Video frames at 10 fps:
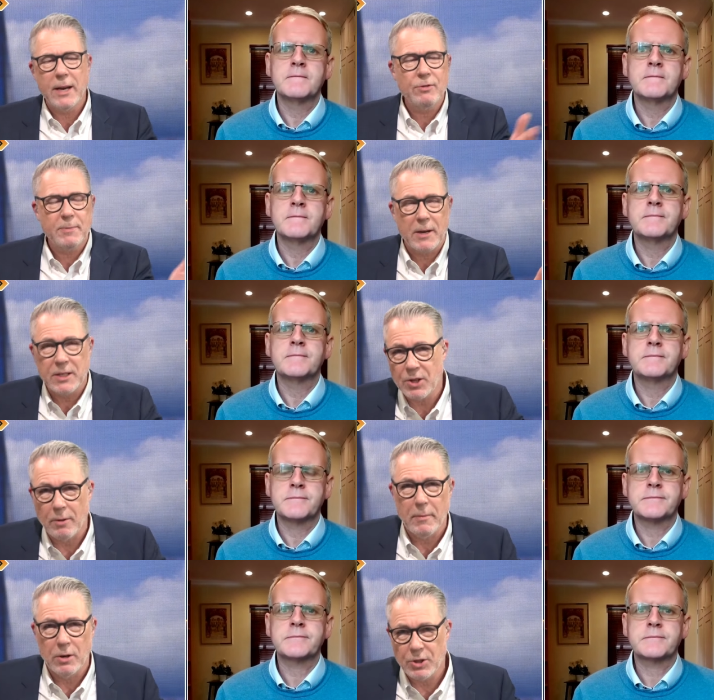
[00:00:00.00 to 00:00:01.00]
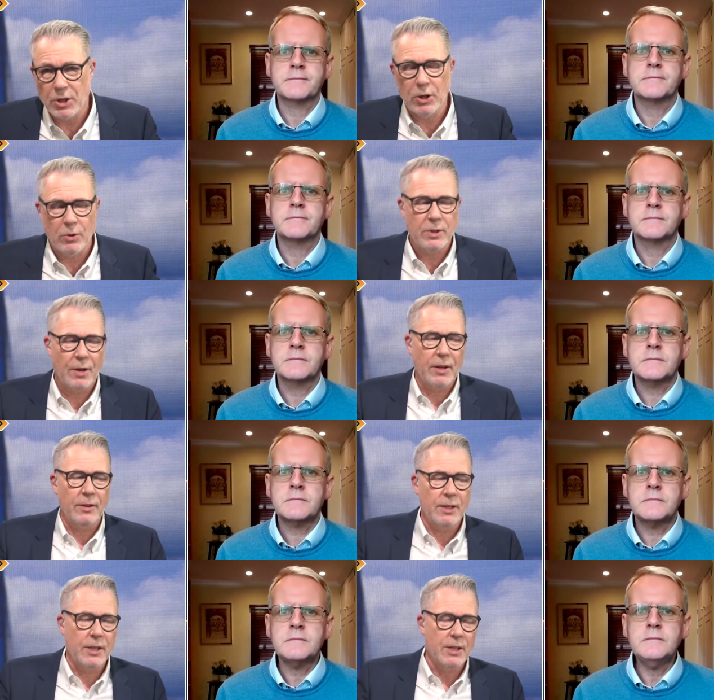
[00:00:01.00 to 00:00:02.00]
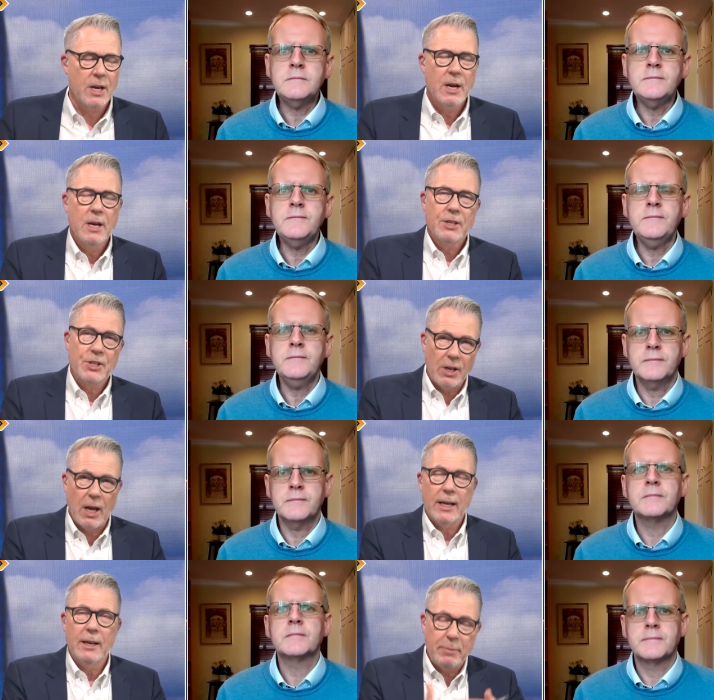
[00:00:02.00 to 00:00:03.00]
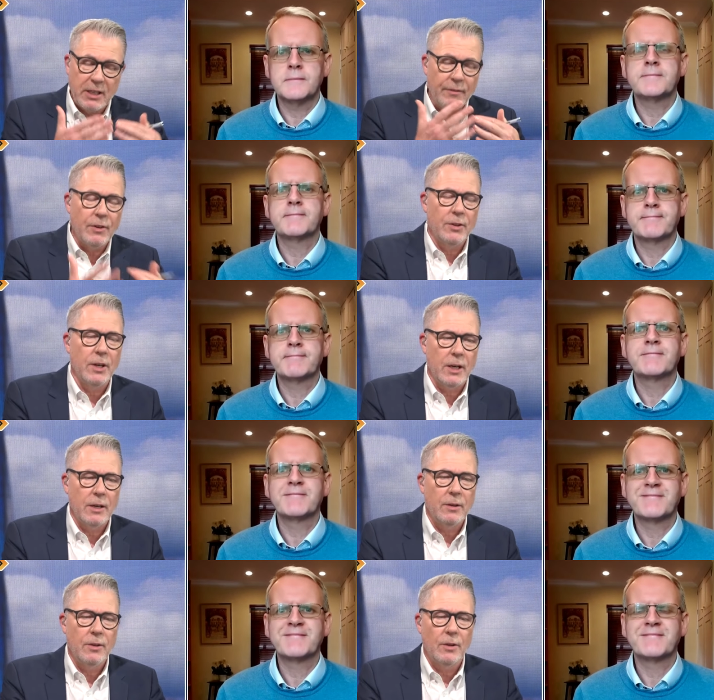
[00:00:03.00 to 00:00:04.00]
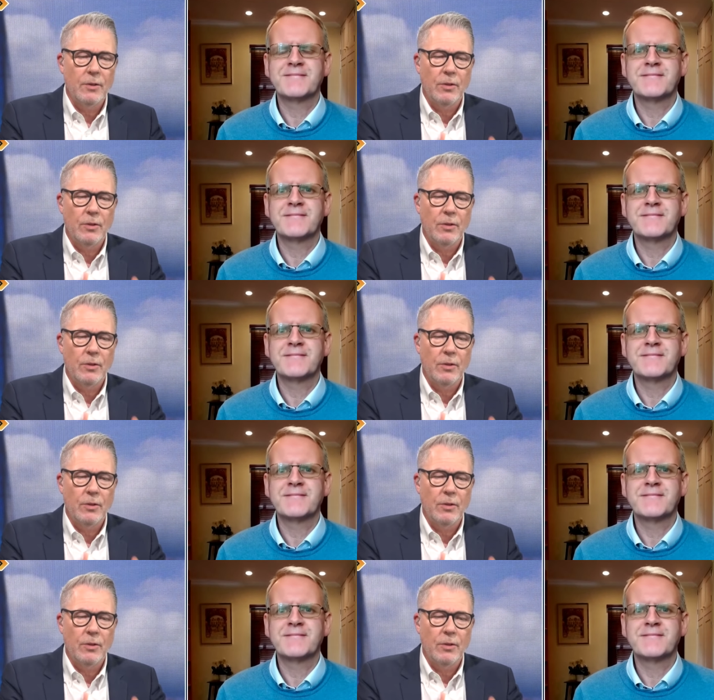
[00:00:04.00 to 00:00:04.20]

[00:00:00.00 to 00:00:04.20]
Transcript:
Speaker 1: respects, he's got most to lose. I think this is slightly, given the the